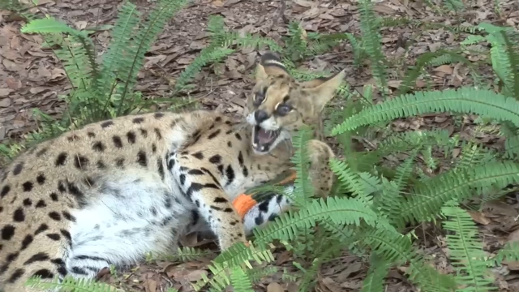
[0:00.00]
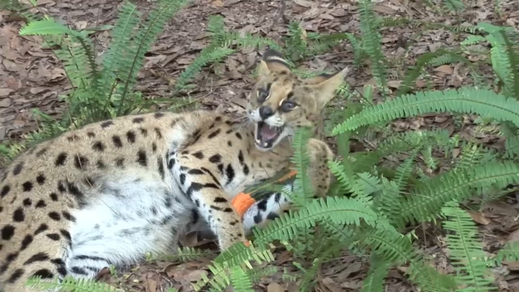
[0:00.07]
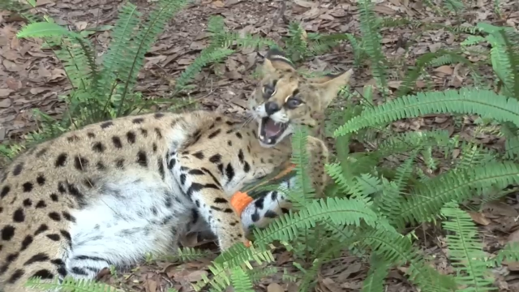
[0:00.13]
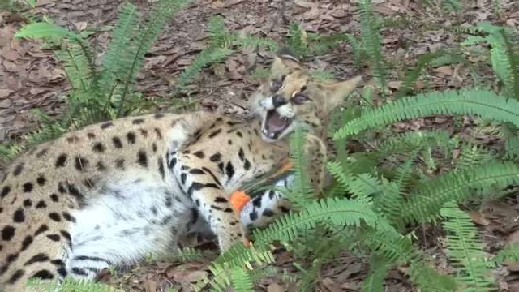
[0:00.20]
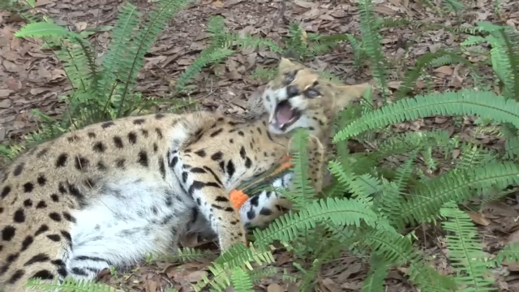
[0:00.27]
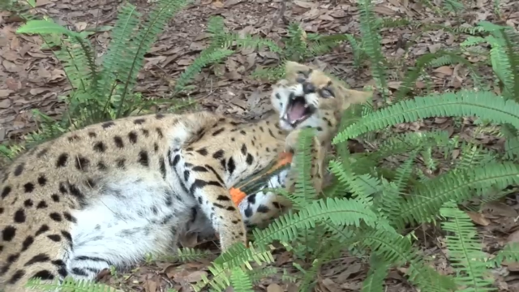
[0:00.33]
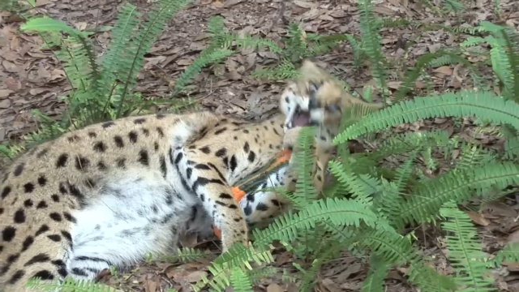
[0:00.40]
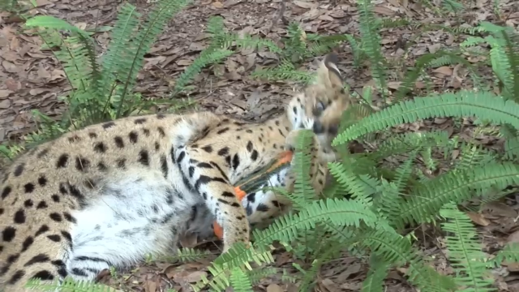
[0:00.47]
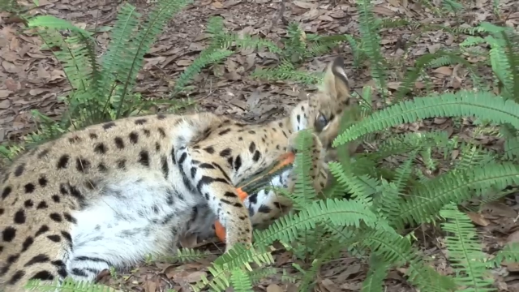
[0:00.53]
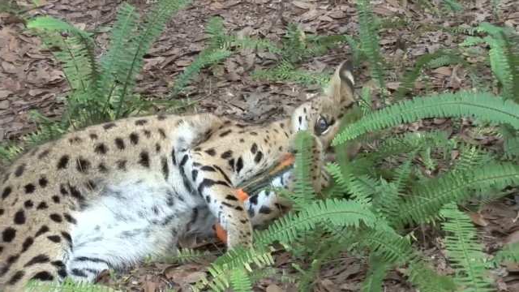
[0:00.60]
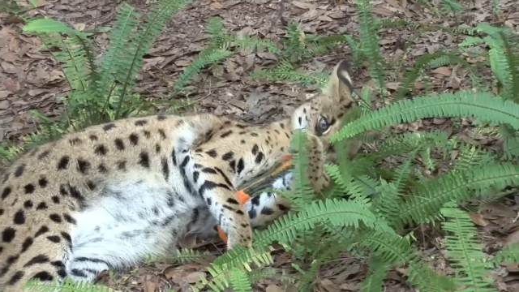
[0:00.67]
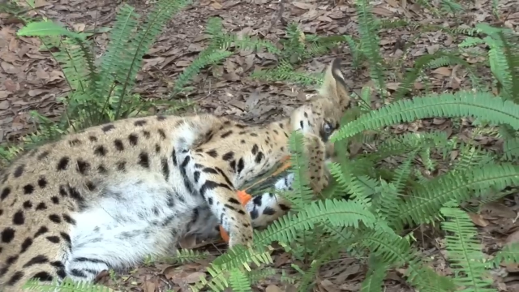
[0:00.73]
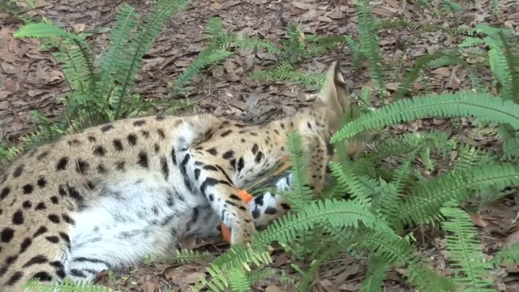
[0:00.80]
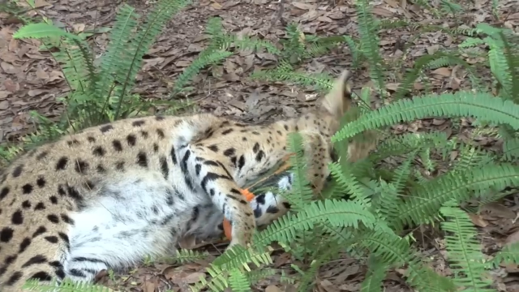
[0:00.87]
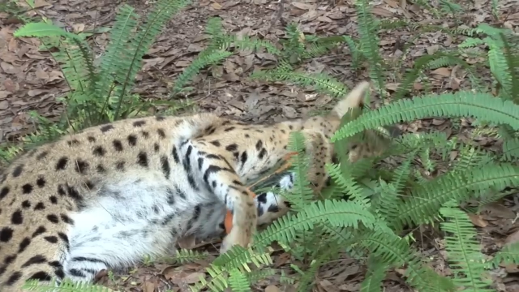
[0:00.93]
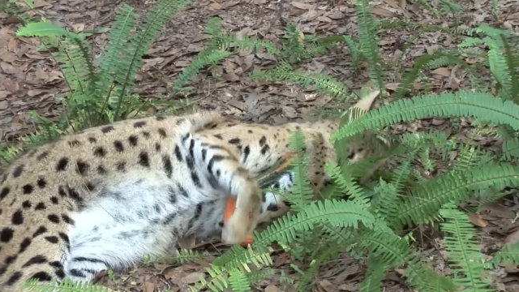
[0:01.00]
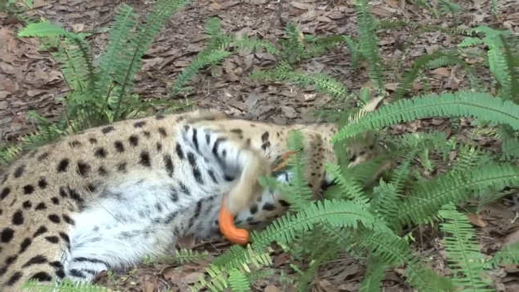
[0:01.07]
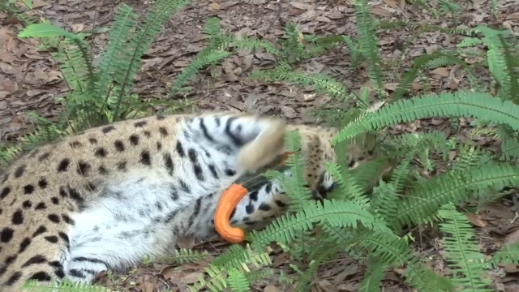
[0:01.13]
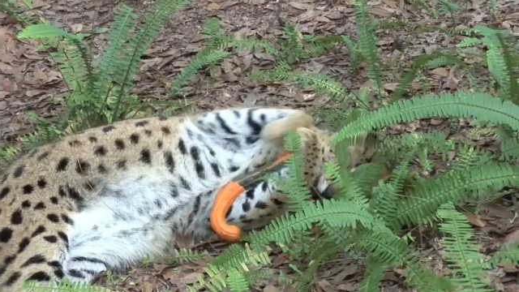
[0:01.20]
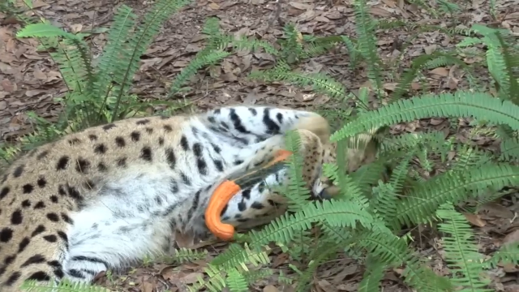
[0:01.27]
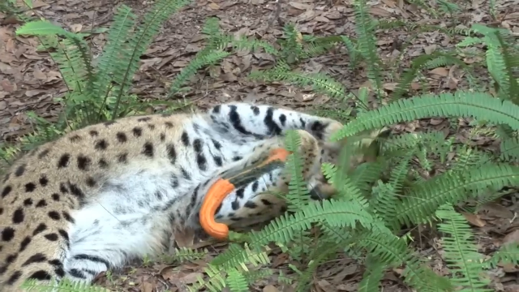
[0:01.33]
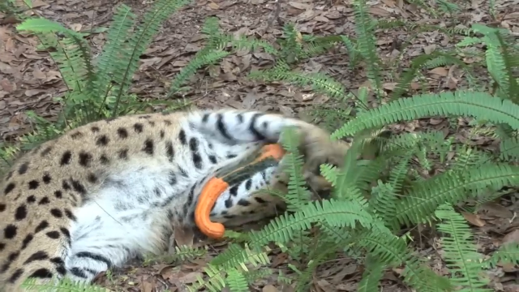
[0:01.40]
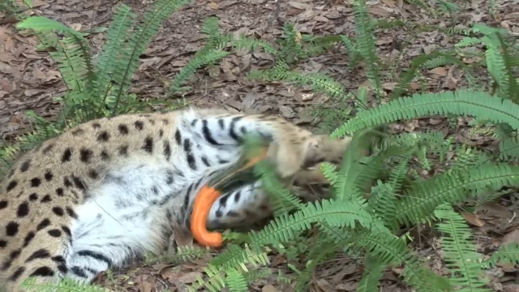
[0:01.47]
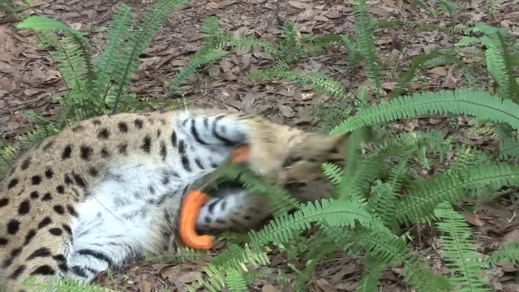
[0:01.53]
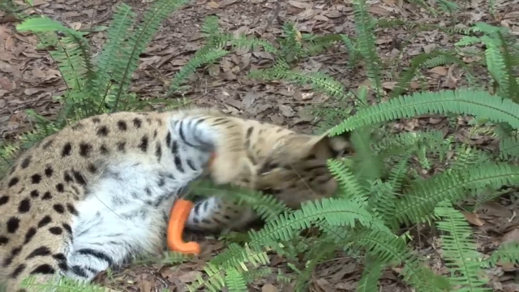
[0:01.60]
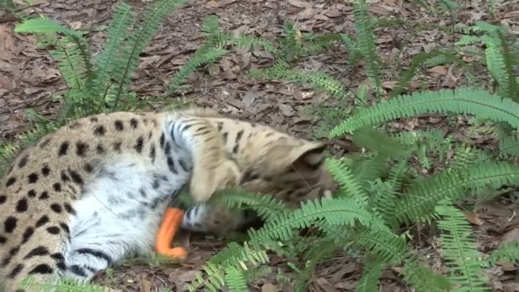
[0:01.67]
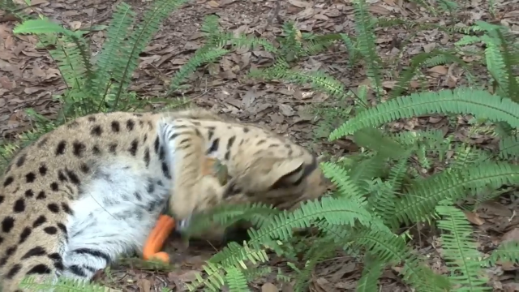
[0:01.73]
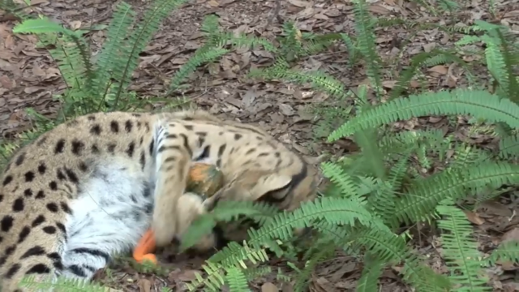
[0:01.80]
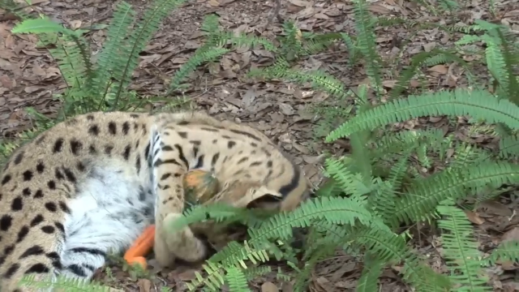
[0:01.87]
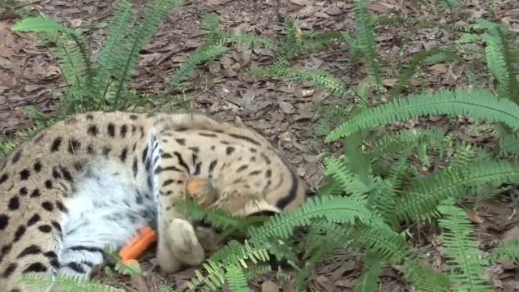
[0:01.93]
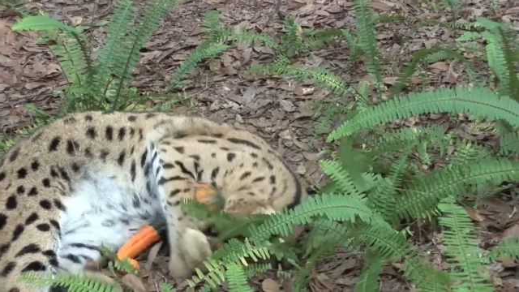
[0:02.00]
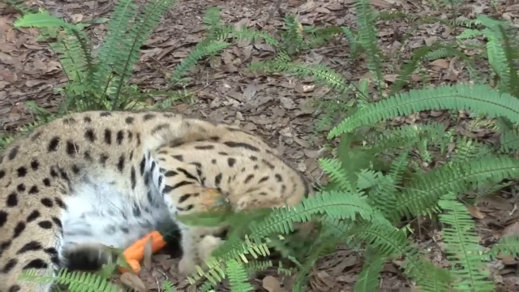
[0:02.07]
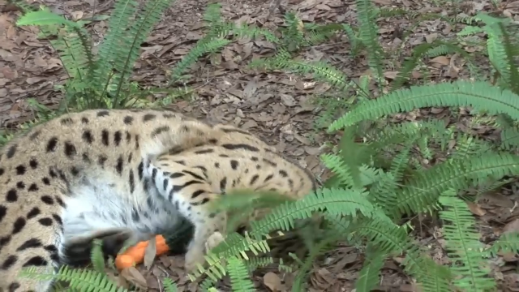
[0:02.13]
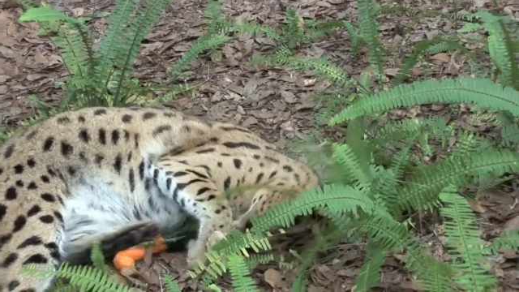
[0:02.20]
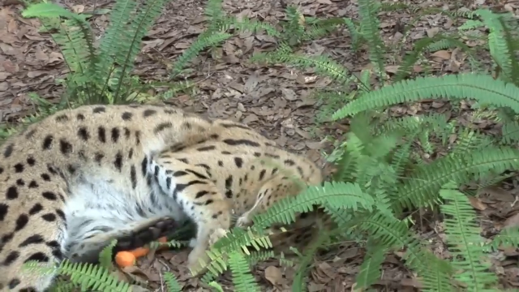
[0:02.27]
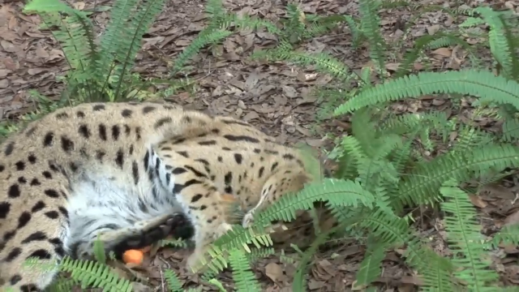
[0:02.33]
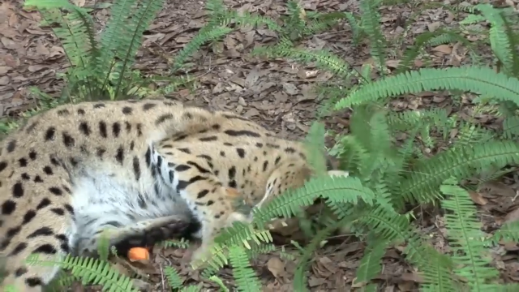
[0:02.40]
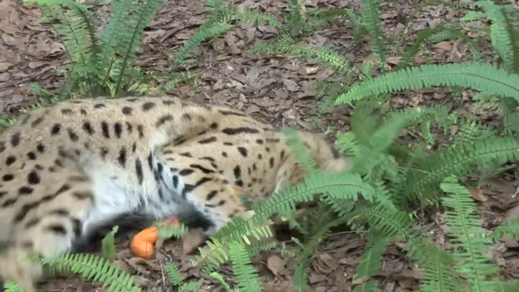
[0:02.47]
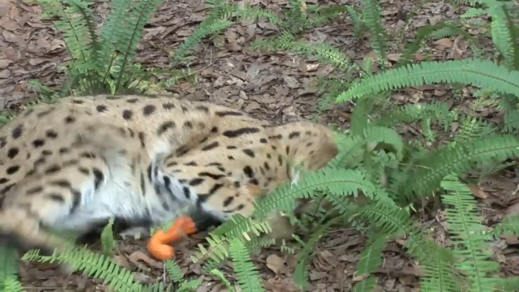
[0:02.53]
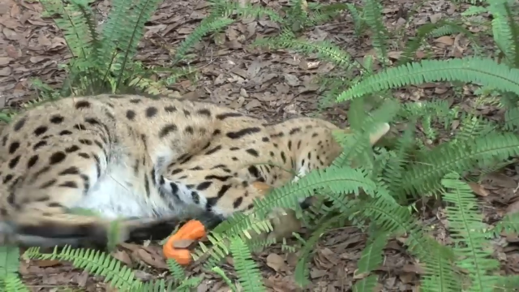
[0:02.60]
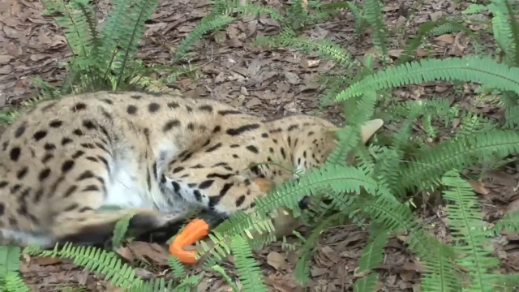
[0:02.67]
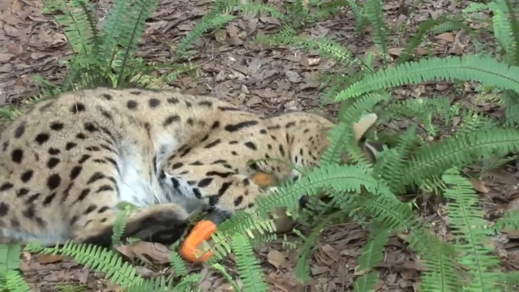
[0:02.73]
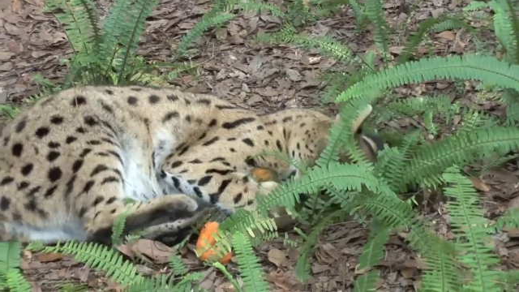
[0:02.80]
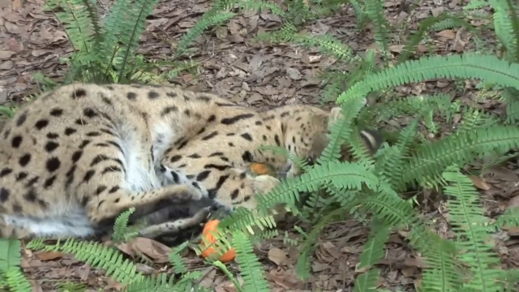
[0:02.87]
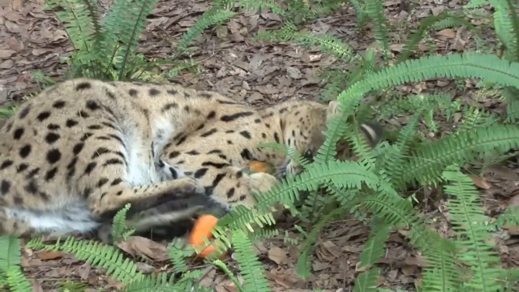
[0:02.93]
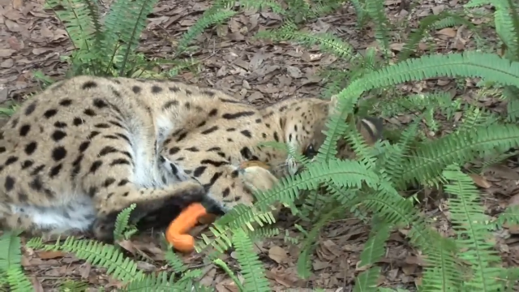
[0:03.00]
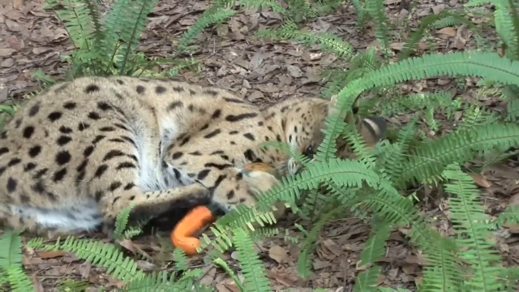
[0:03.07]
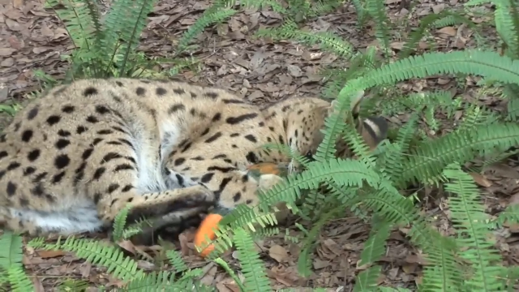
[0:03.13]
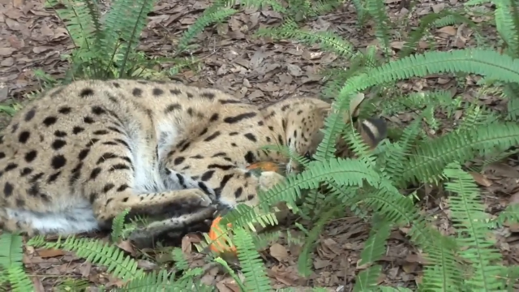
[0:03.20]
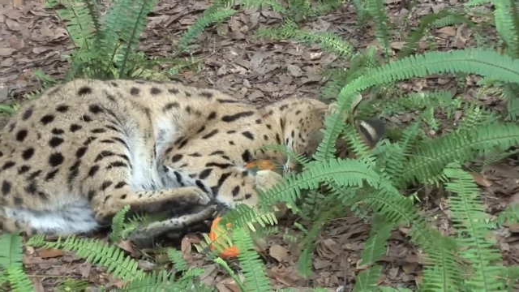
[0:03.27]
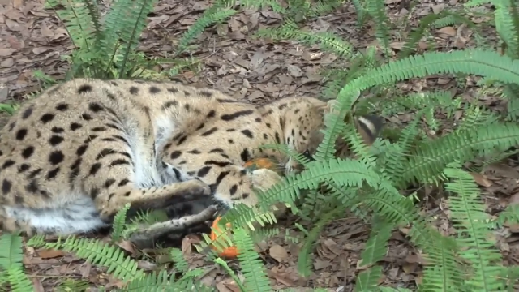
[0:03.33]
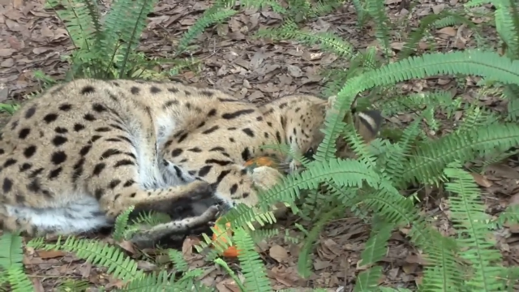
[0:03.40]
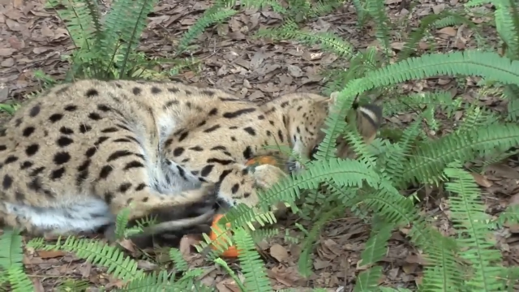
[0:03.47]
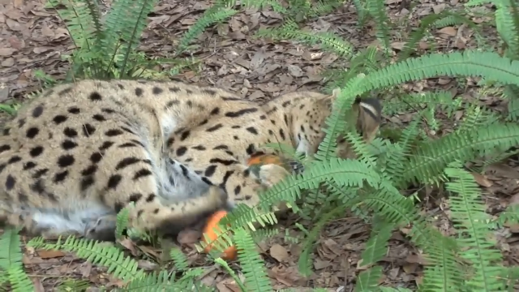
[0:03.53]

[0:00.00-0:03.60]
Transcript: [unreadable: no face in view]